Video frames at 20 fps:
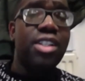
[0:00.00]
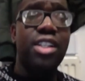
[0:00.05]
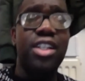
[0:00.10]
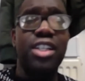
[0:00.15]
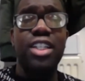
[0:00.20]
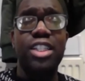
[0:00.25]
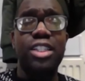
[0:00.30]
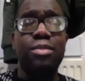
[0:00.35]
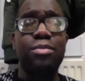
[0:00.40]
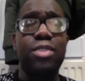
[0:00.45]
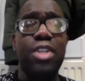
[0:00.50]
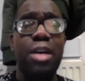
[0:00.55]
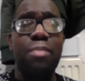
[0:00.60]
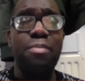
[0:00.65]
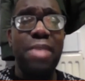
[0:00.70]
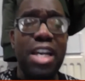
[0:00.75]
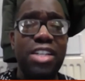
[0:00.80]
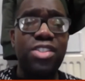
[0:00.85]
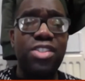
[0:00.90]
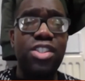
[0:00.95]
A
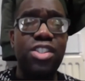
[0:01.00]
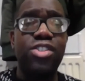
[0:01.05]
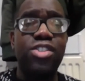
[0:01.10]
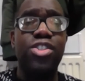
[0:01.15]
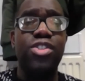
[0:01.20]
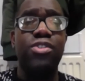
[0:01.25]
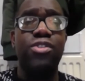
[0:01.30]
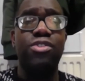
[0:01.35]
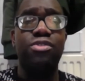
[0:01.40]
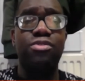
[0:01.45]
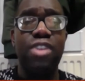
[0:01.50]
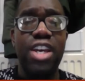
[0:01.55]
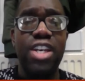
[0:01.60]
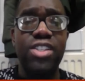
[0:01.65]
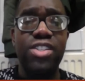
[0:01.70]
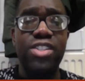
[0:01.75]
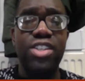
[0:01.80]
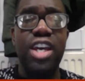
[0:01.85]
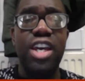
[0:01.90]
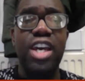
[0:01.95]
Matic,
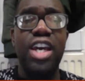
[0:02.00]
Fred,